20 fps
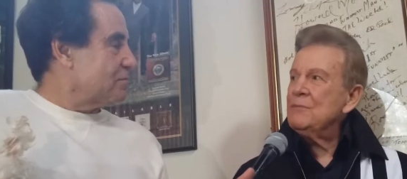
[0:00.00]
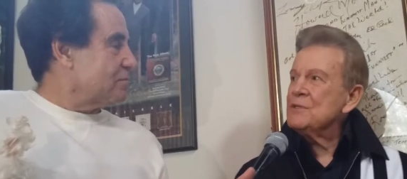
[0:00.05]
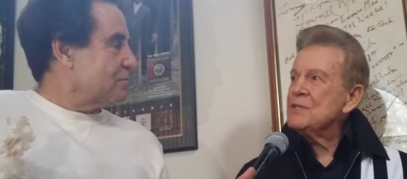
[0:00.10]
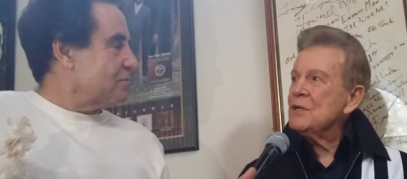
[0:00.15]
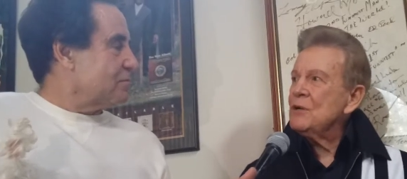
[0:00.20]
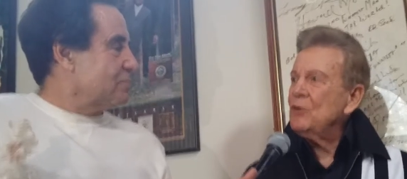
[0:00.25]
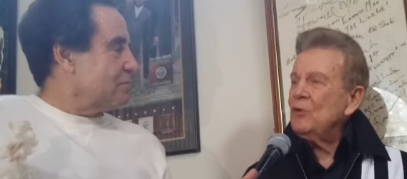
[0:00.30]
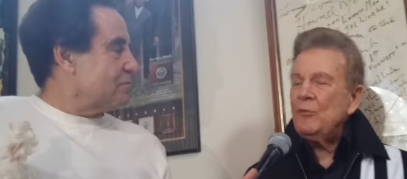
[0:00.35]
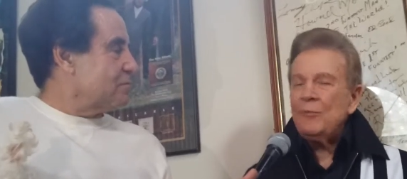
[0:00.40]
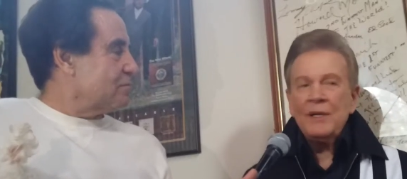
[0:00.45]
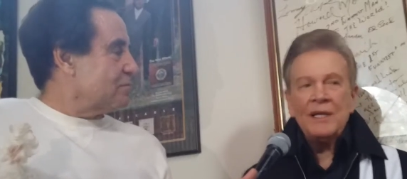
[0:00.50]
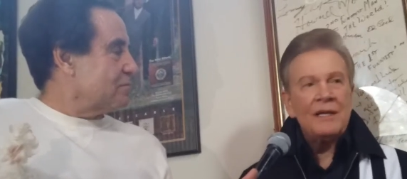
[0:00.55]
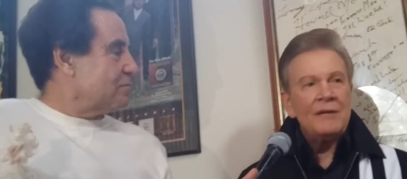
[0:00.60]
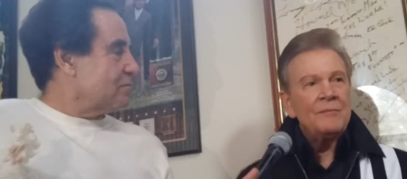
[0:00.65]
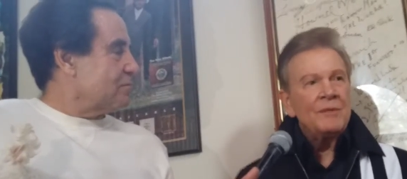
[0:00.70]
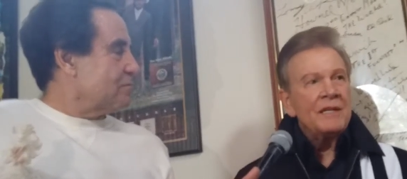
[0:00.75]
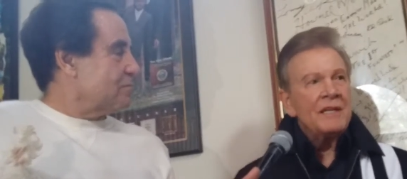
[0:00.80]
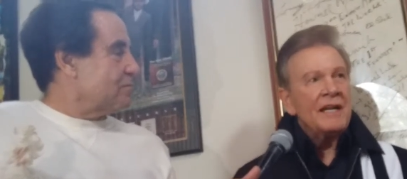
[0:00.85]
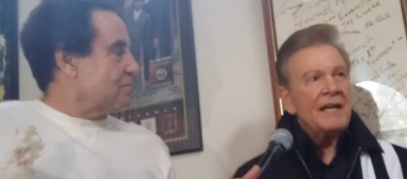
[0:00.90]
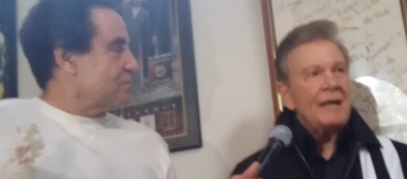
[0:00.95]
Speaker 1: was an old
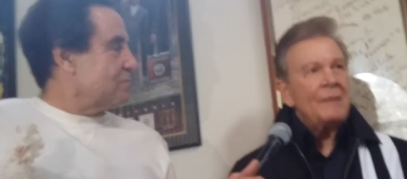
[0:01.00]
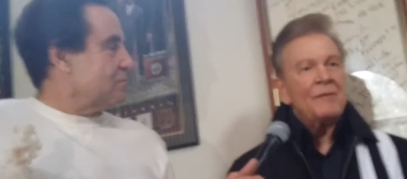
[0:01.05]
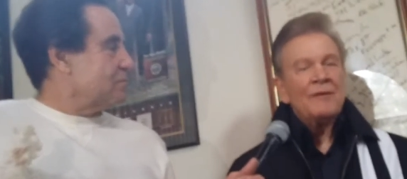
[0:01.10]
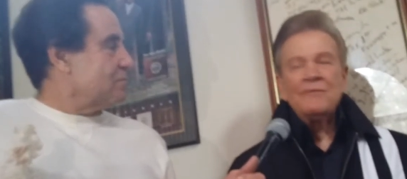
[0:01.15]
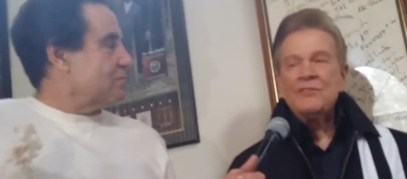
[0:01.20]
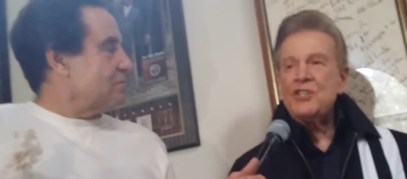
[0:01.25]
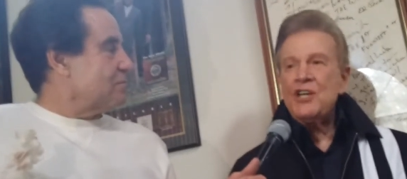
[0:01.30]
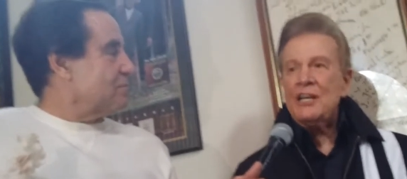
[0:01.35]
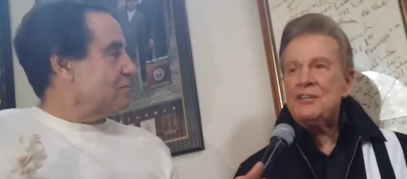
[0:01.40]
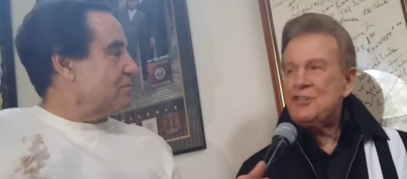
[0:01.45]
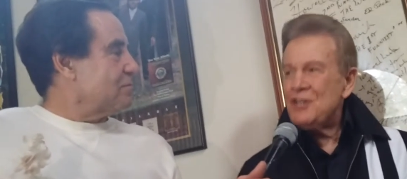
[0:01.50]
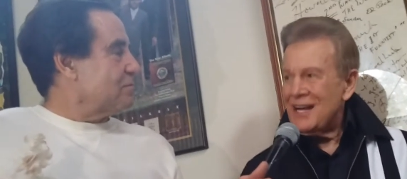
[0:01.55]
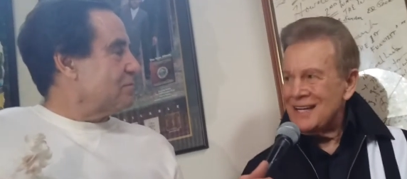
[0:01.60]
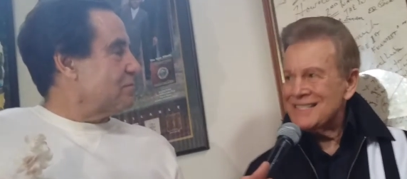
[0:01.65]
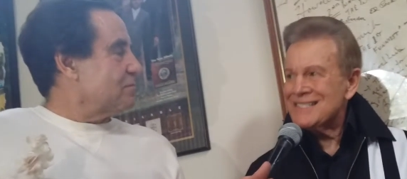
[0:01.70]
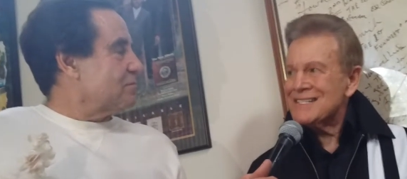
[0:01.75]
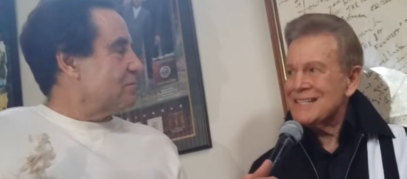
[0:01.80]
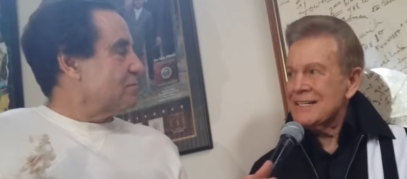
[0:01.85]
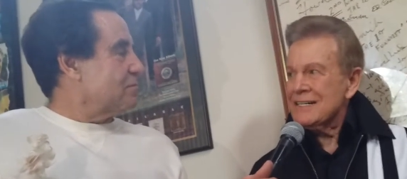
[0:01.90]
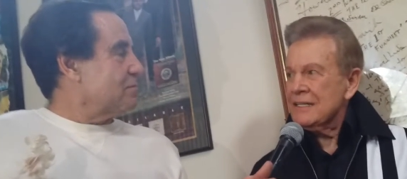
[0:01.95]
man by the name of Jay
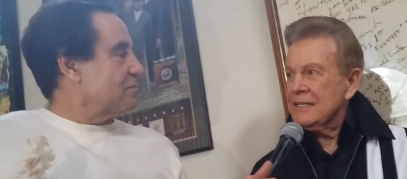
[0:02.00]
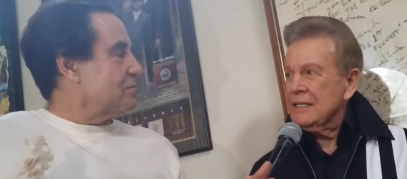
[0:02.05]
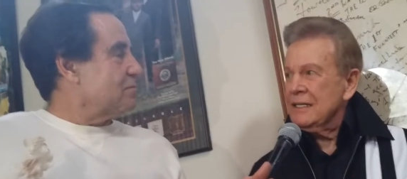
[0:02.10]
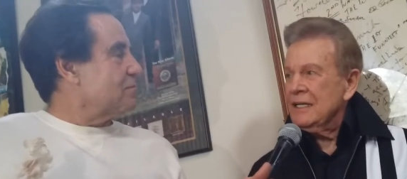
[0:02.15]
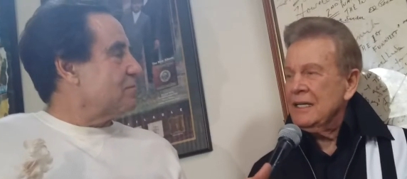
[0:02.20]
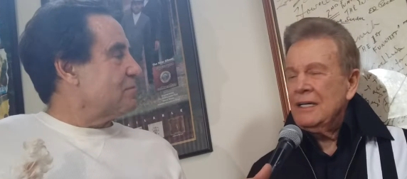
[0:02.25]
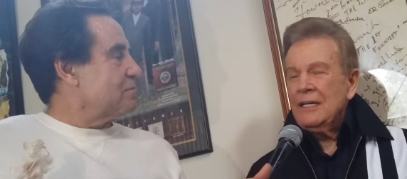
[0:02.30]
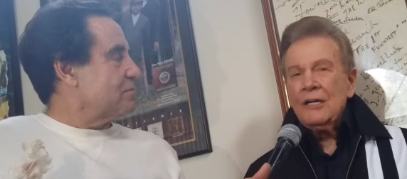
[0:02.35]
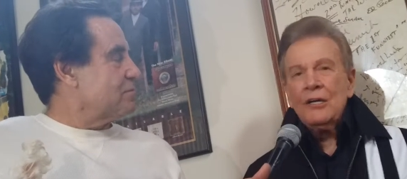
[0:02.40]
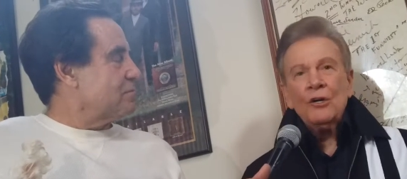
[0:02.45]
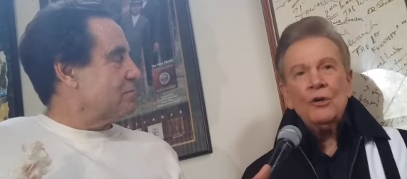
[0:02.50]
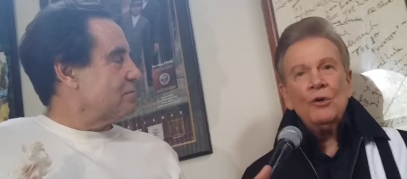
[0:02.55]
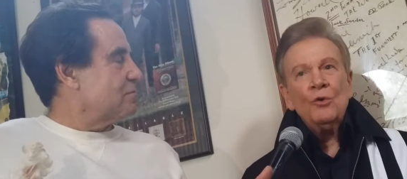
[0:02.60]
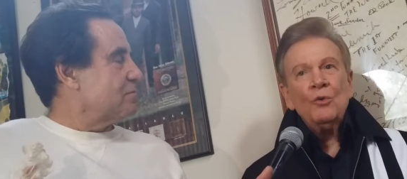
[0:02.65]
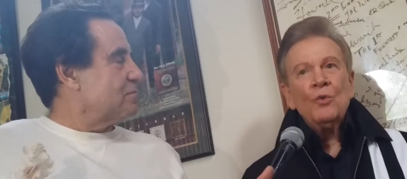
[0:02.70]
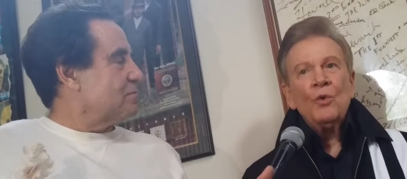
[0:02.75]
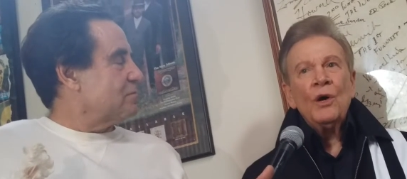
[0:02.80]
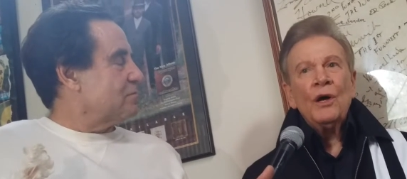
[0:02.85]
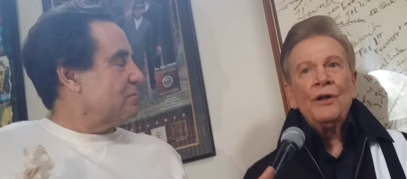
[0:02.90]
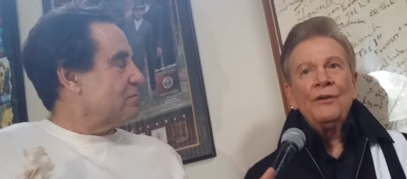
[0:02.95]
Justin,
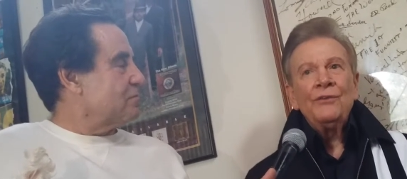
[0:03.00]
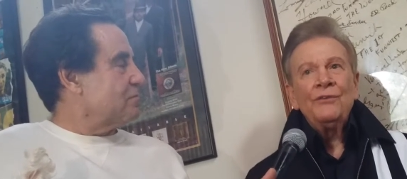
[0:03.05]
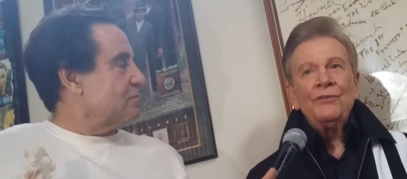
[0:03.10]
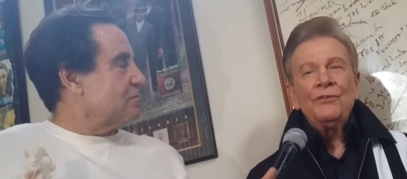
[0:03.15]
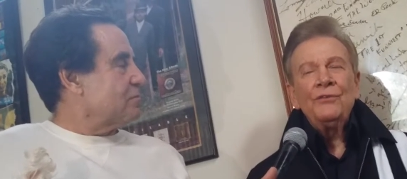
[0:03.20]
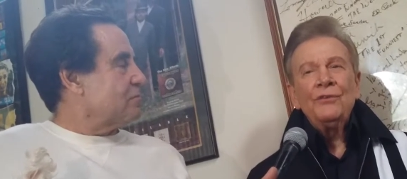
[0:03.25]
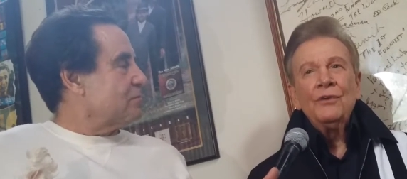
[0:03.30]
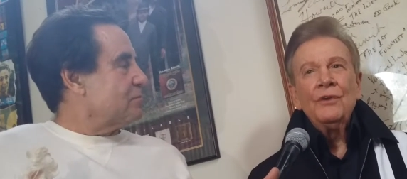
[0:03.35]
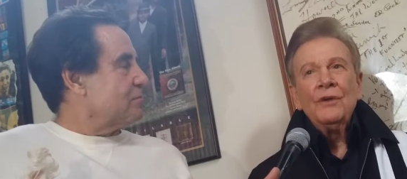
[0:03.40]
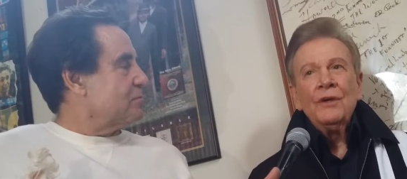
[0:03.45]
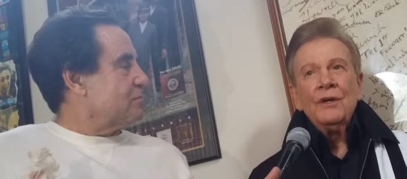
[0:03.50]
who was